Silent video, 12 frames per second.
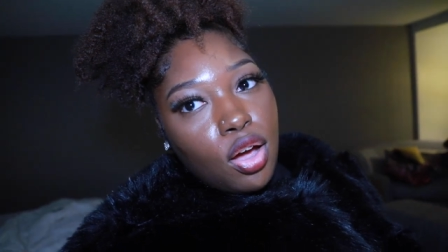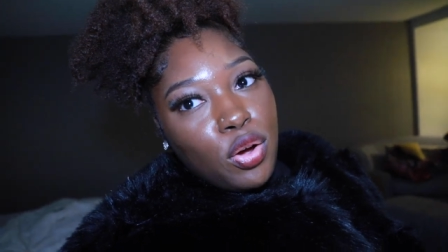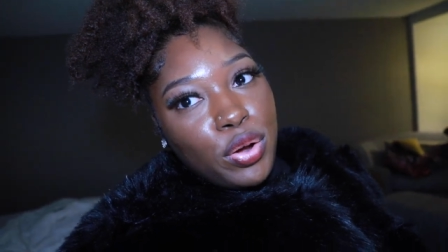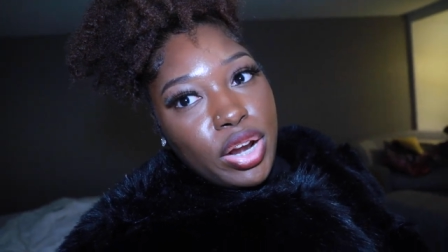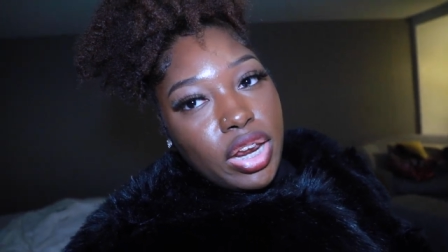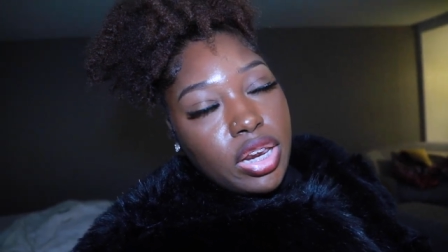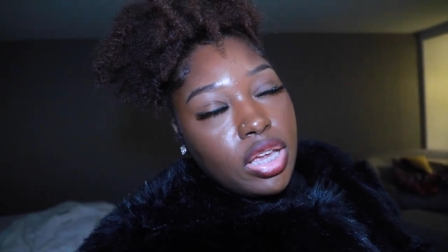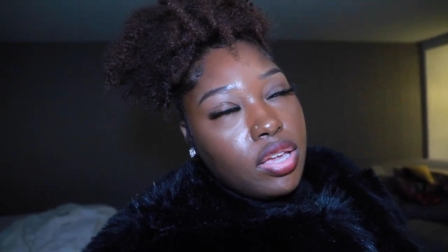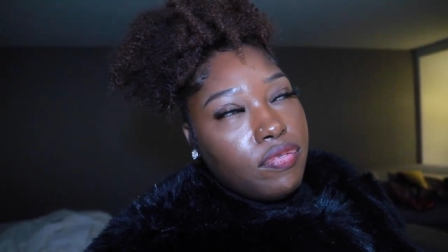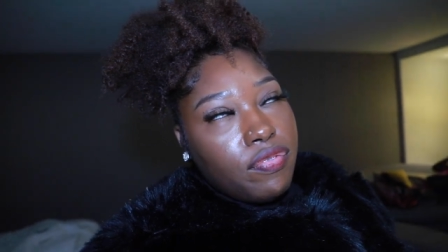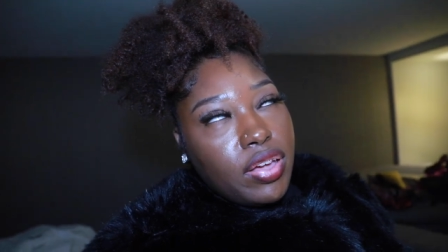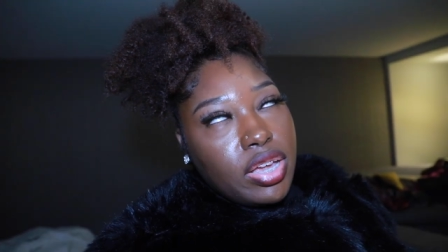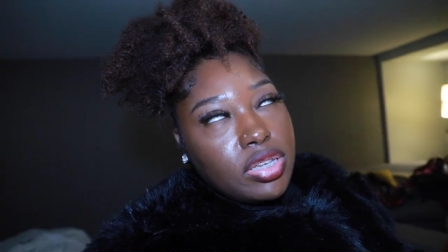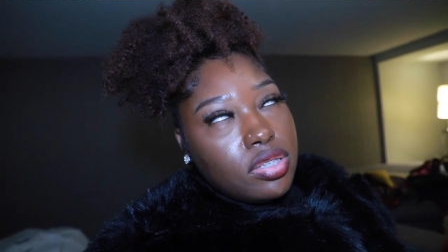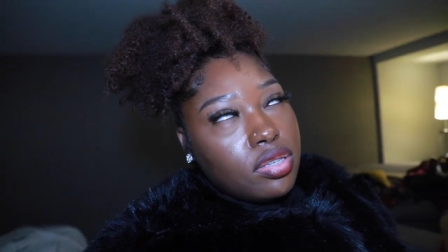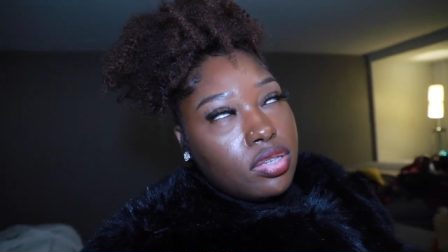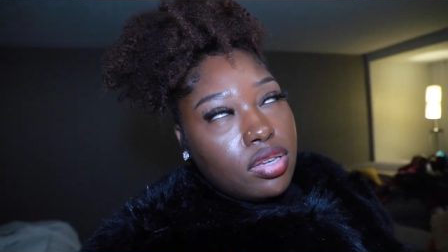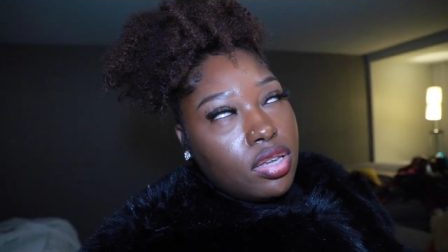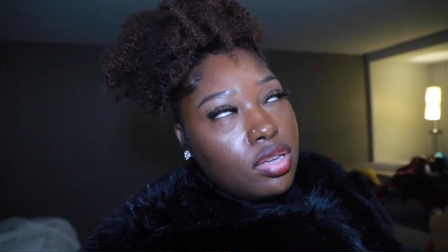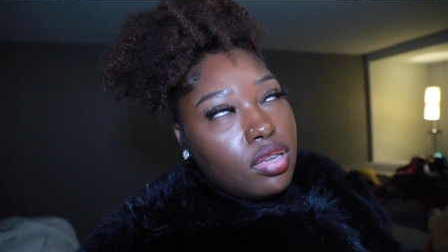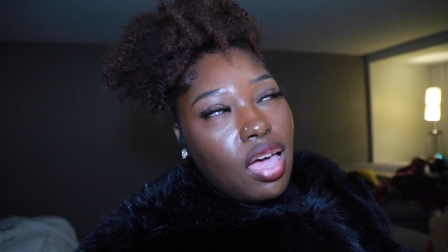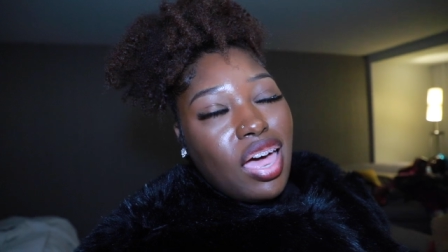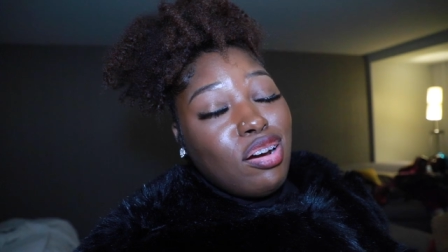going out to find. Eat.